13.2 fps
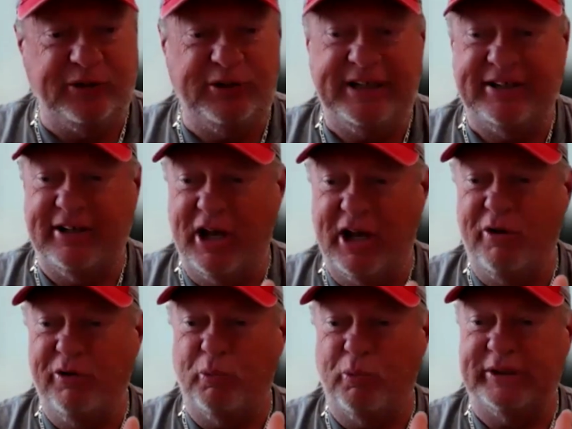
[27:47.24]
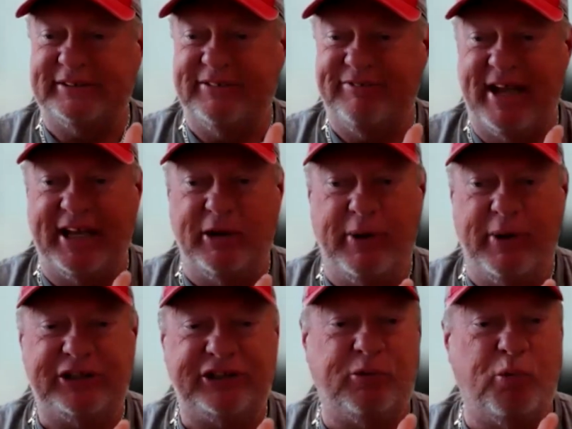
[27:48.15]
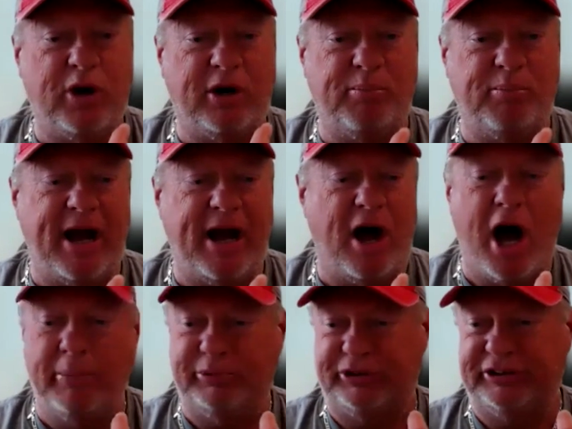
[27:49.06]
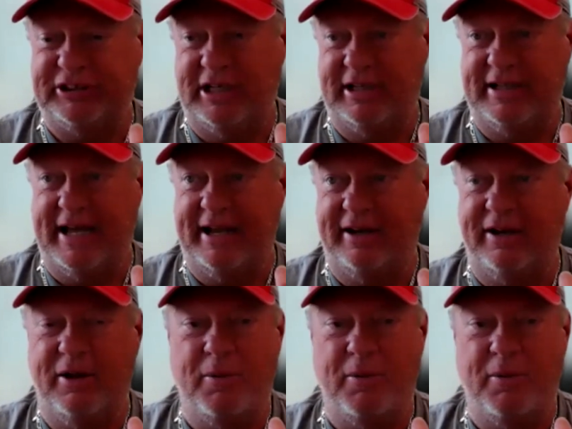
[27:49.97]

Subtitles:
you need to know is what's the valuation? What are my options on that?